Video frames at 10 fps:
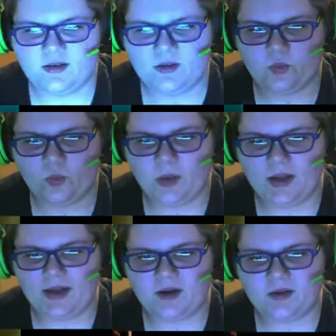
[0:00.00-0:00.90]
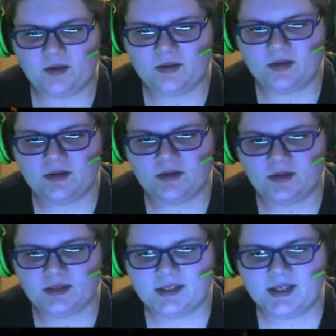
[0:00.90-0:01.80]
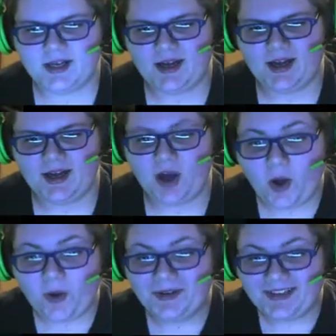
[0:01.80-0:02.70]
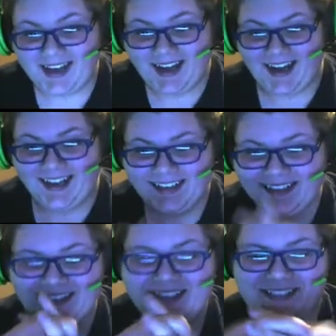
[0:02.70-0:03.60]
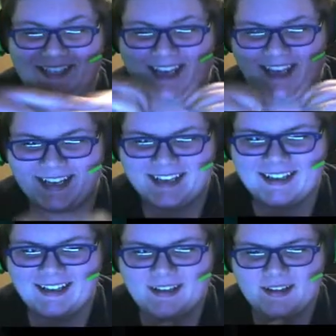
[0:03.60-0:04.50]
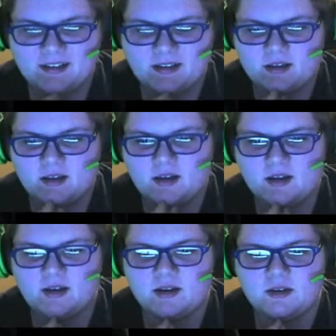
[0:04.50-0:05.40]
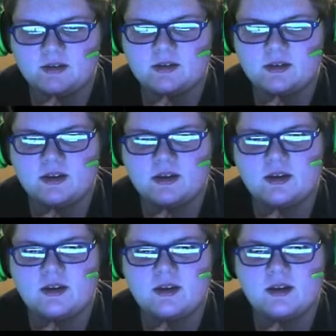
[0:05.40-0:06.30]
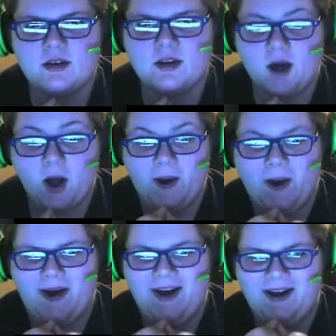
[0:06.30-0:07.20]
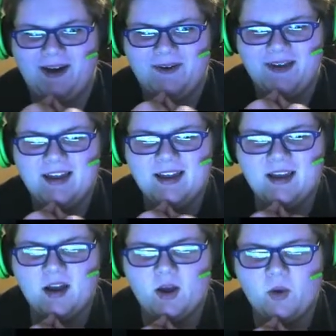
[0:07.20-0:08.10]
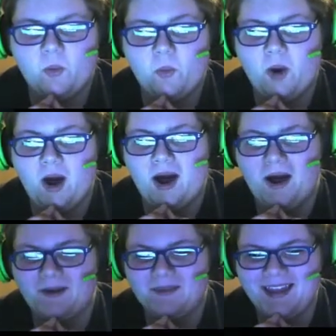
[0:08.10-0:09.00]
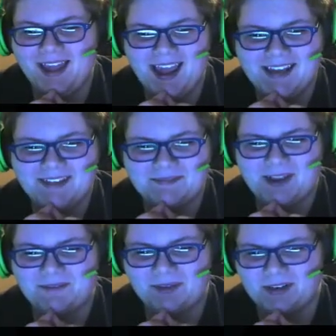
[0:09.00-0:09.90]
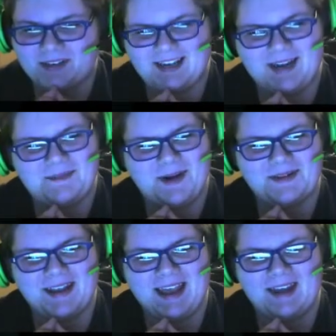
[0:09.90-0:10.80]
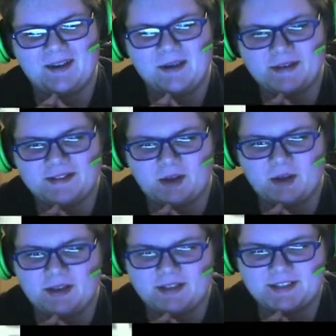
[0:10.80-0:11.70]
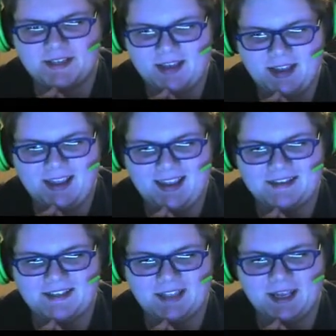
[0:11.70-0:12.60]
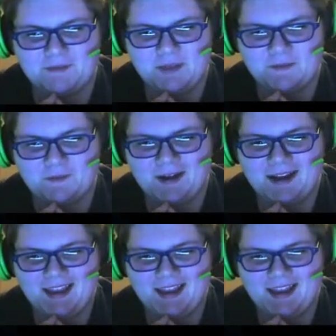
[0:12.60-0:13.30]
Wow. God. Oh, God. This guy. Uh-oh. Oh. Whoa, they hanged people. Come on now. It's the land for the free.